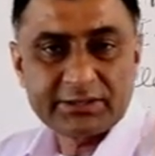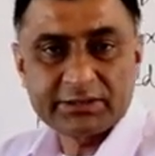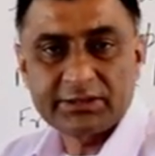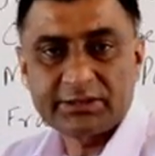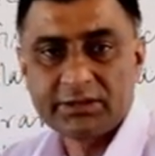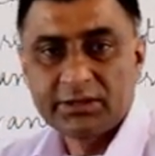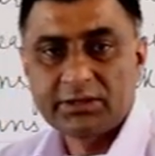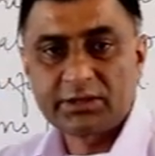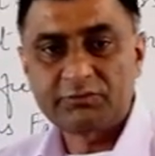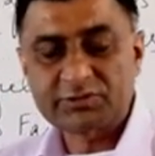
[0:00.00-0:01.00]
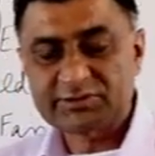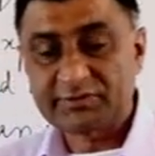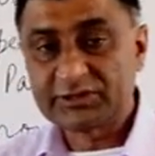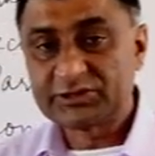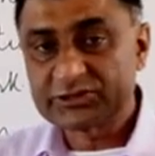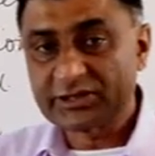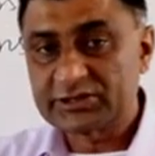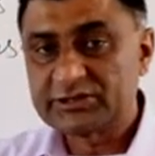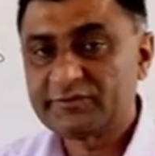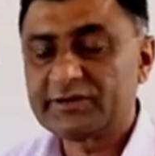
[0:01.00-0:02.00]
then they first of all they
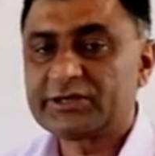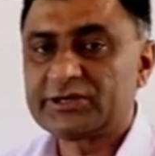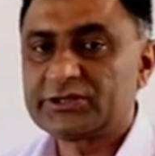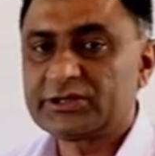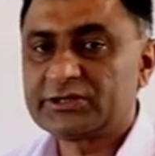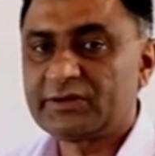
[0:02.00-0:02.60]
searched different areas.